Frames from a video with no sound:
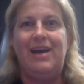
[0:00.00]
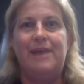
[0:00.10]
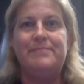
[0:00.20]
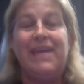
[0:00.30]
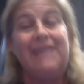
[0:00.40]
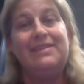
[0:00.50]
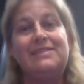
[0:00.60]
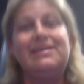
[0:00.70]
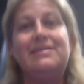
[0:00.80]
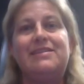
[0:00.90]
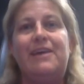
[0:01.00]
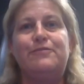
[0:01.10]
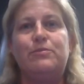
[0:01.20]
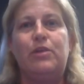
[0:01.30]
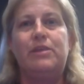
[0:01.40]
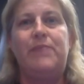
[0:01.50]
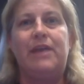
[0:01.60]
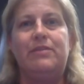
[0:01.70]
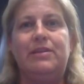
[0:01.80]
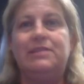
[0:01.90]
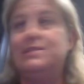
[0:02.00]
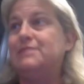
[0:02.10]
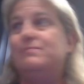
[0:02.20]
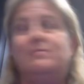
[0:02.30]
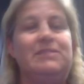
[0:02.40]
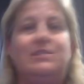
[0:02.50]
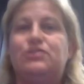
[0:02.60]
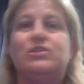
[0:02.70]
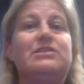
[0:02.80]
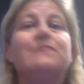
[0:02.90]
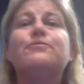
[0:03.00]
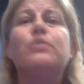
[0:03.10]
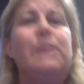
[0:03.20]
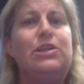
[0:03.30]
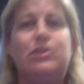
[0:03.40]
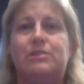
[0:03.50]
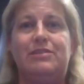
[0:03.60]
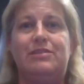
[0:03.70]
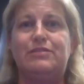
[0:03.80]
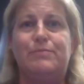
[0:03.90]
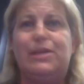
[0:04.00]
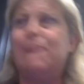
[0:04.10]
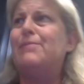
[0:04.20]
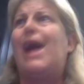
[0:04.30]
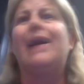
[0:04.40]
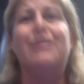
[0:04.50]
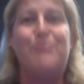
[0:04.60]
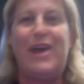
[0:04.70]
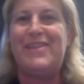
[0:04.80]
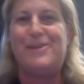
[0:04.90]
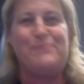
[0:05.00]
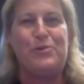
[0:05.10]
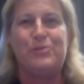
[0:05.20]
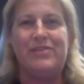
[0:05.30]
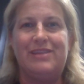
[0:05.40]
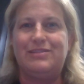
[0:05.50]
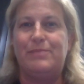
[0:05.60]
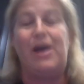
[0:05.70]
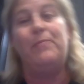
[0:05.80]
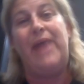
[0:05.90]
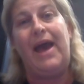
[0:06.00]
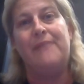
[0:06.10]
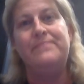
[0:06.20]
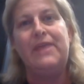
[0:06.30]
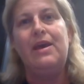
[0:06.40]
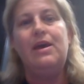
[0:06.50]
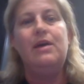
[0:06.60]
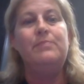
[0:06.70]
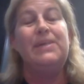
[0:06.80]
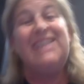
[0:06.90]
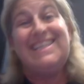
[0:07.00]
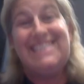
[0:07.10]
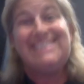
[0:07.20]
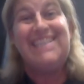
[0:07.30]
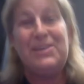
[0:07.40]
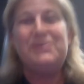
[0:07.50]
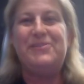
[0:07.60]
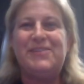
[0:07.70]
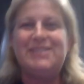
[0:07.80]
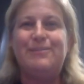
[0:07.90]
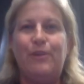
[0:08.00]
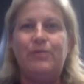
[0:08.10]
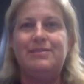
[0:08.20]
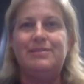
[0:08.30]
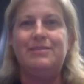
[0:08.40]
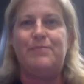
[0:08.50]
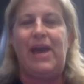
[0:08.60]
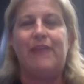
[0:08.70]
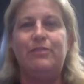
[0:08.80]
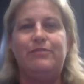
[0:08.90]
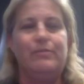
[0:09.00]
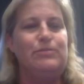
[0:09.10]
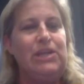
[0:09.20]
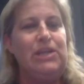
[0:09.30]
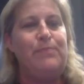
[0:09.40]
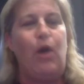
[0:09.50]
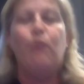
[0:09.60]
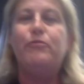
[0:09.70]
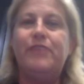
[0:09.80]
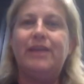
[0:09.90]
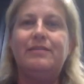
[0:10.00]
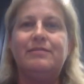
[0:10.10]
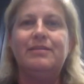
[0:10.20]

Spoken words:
hey, this has an aftermarket battery. That's just information. It doesn't mean I'm not going to buy that phone or that's somehow bad. But, if this phone has a battery from Cheap O Fix,